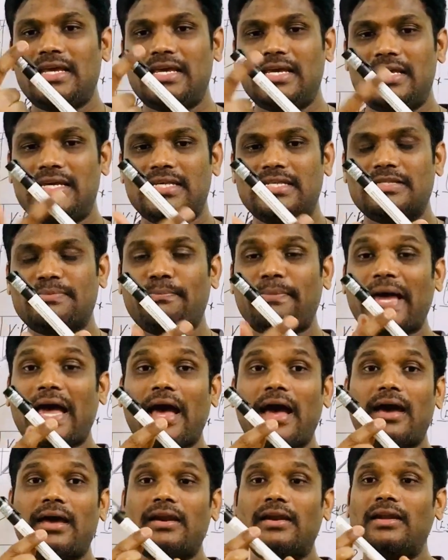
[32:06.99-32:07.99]
is
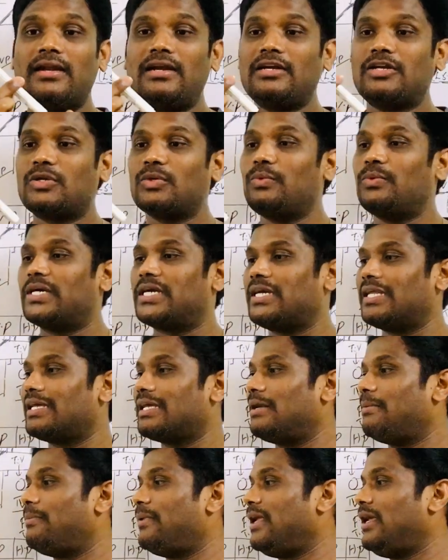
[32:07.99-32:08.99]
parallel to
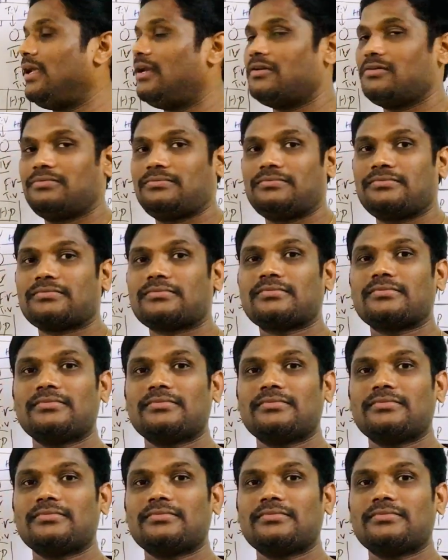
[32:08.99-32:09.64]
vertical plane.